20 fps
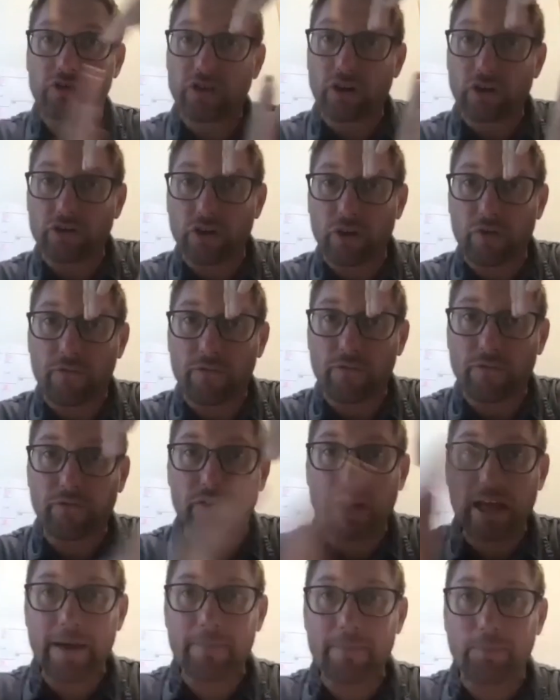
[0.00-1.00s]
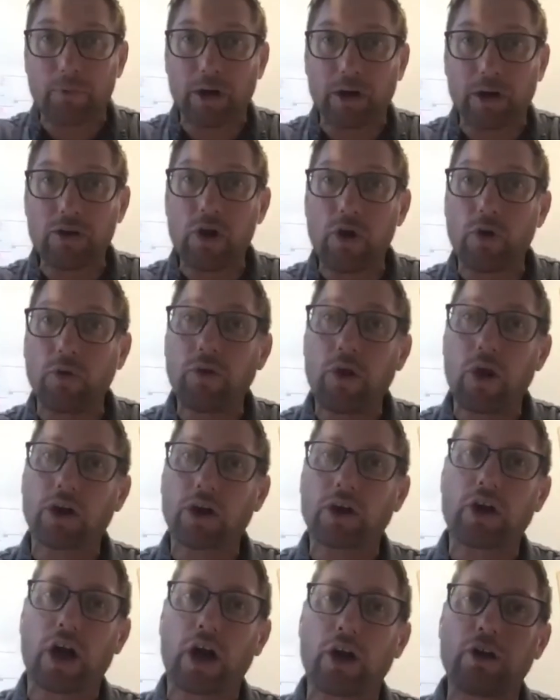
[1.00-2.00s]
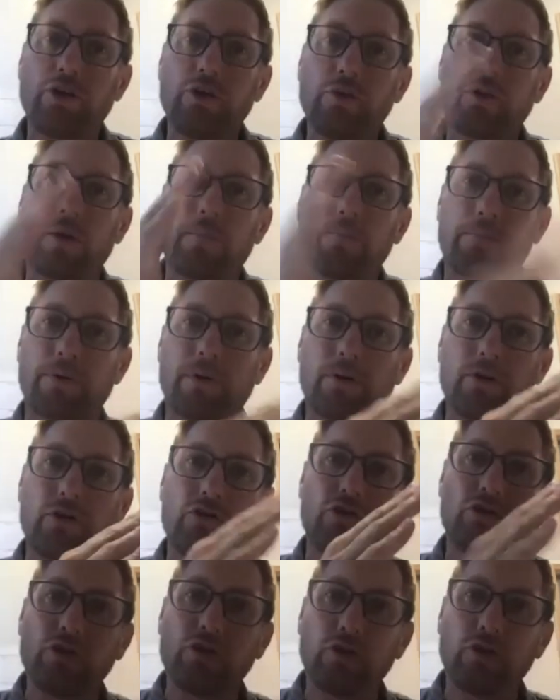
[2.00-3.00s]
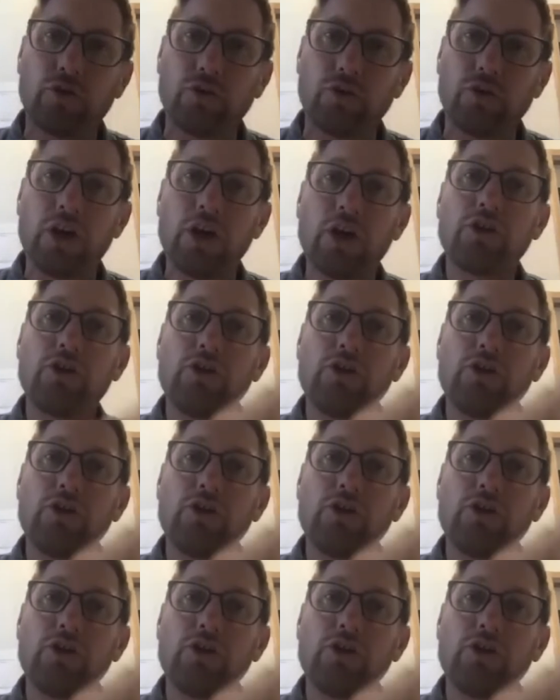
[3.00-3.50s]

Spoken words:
there's a flip where no longer are you the pursued,